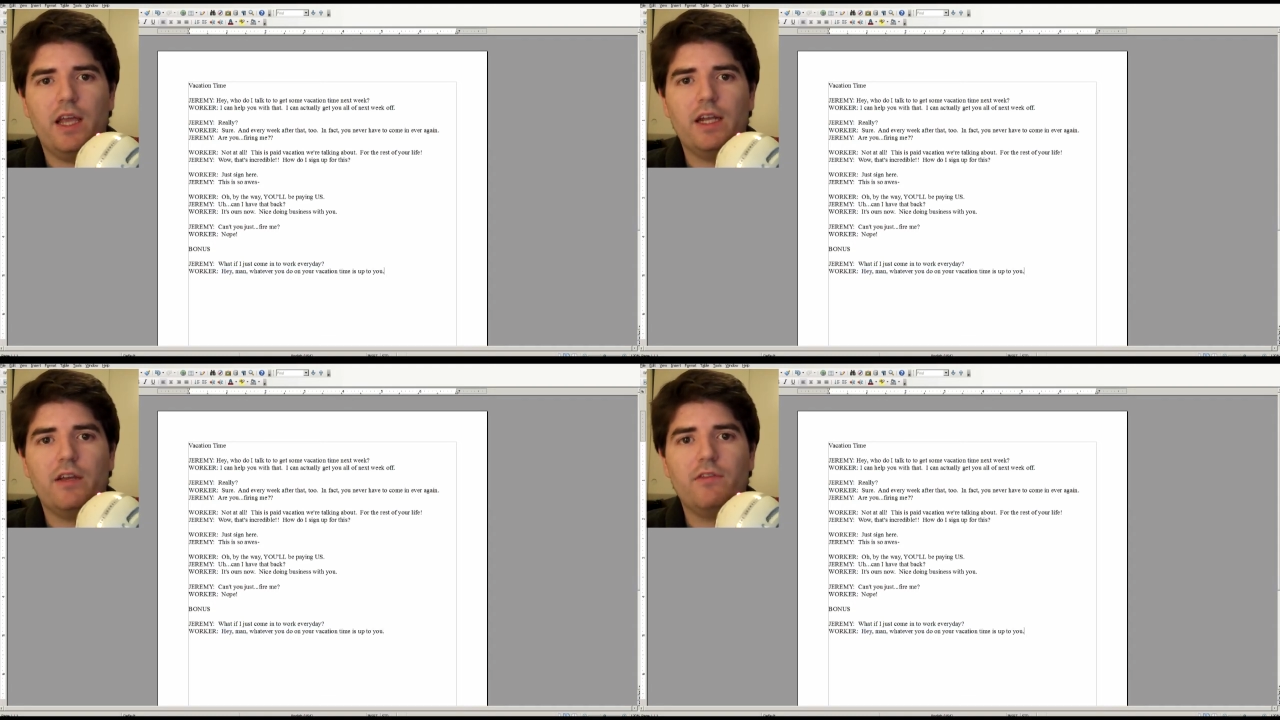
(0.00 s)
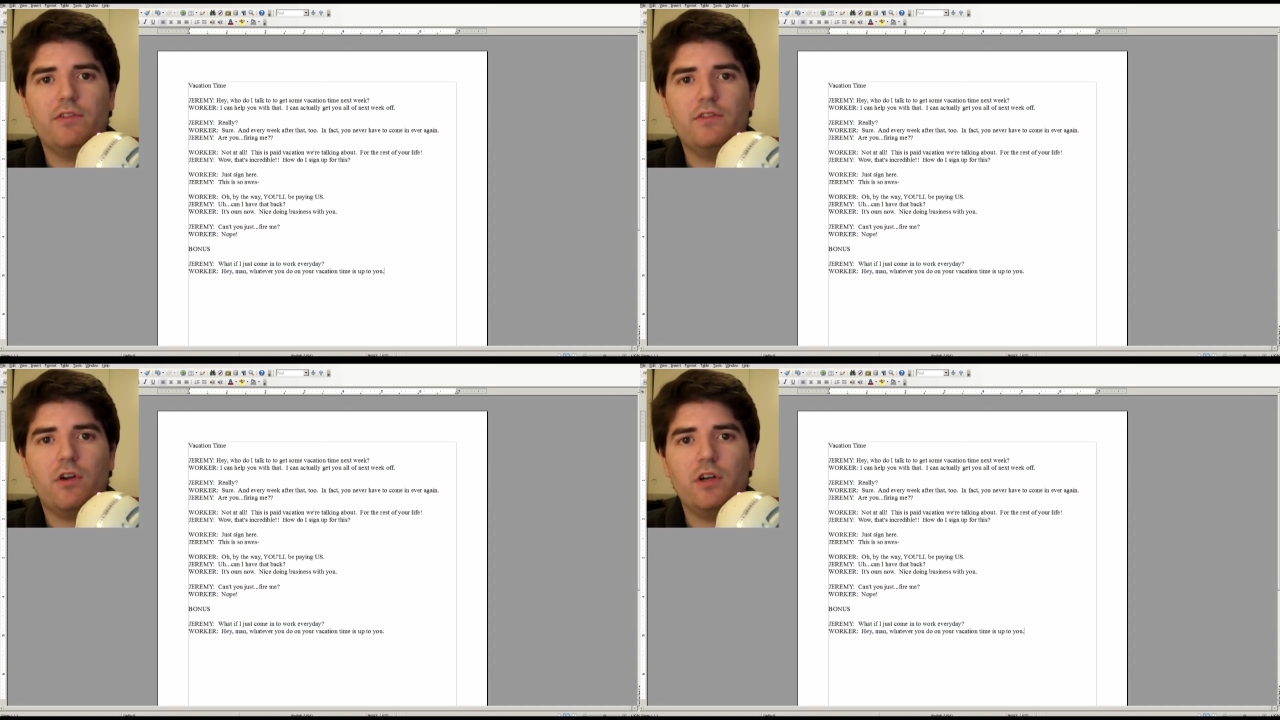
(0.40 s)
and I've
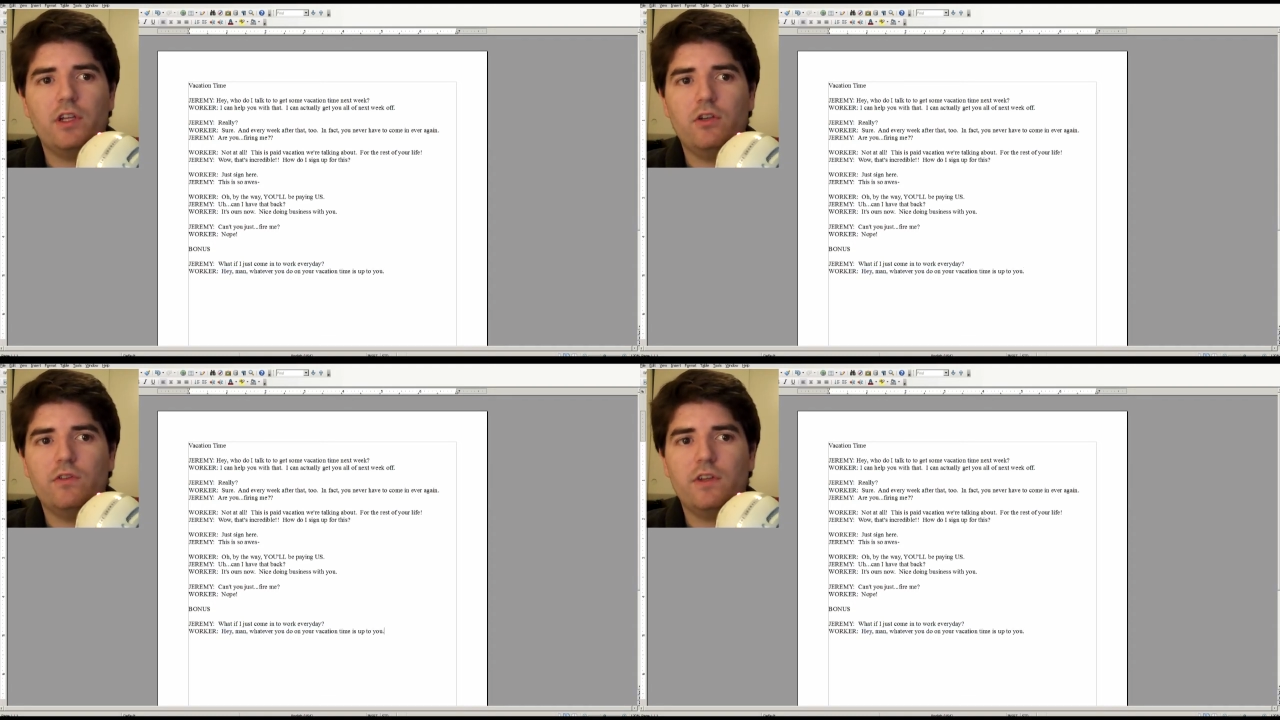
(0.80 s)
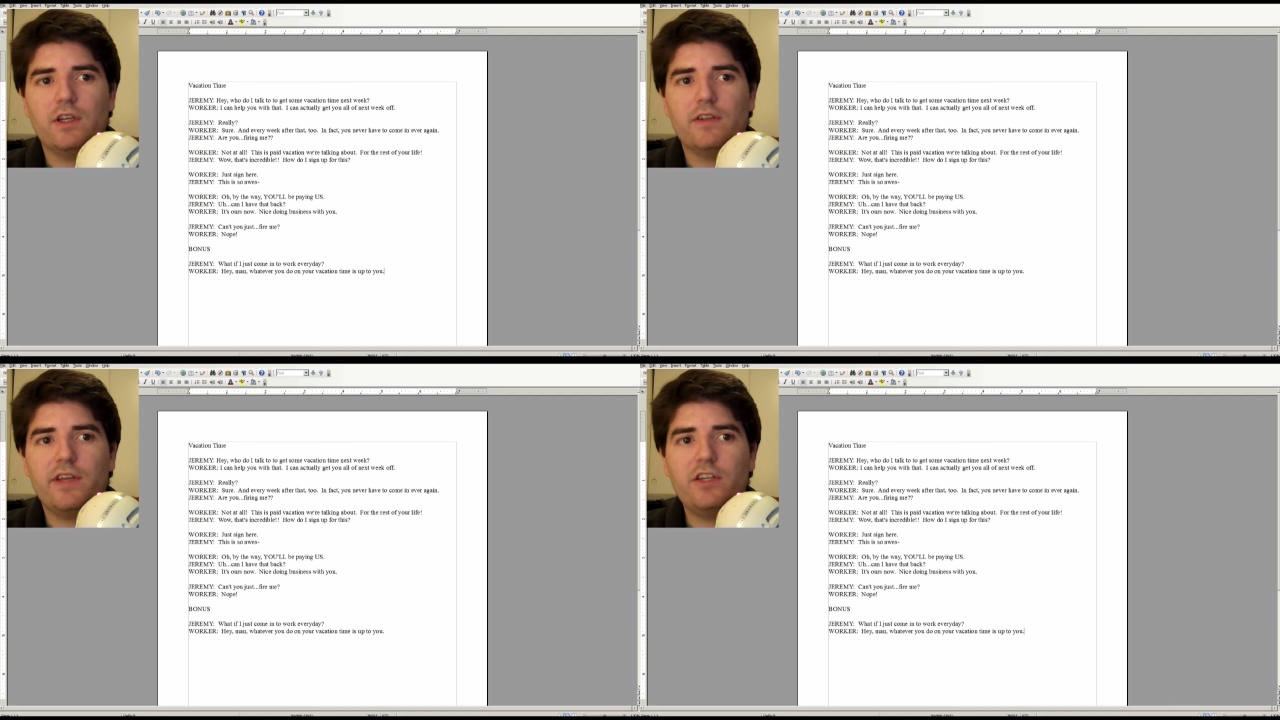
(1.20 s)
started
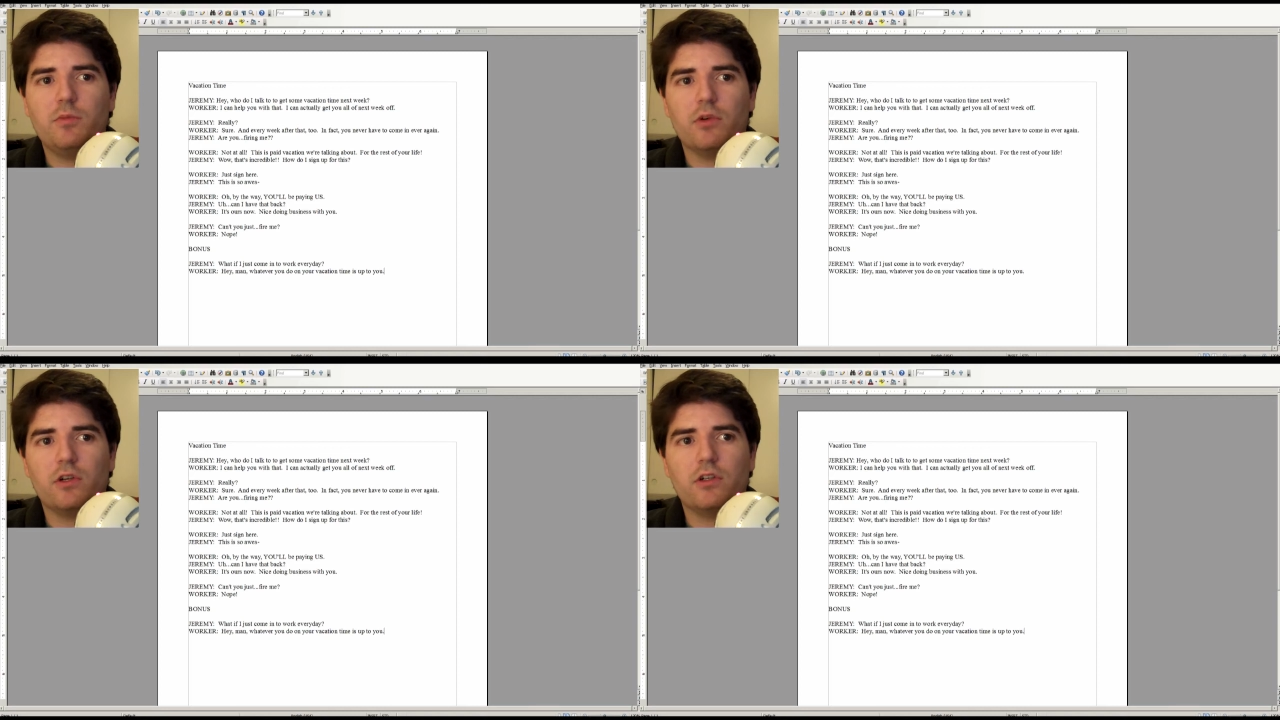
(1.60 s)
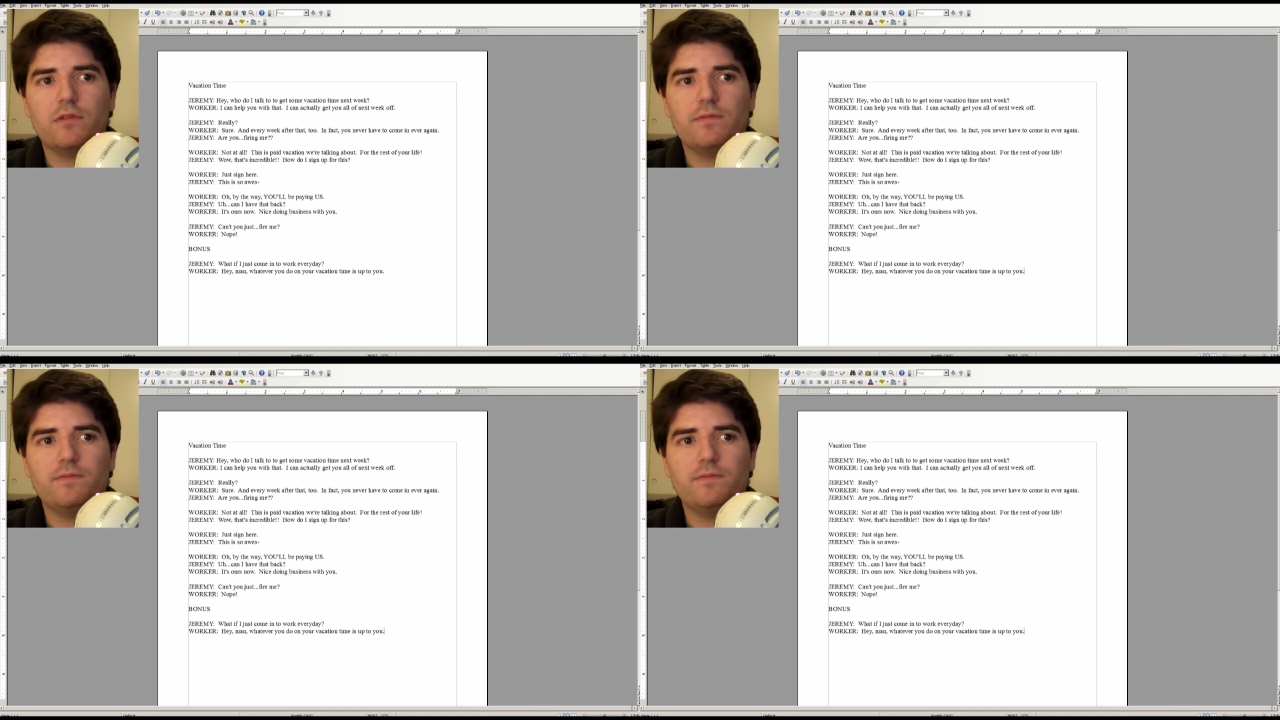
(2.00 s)
using a sketchbook.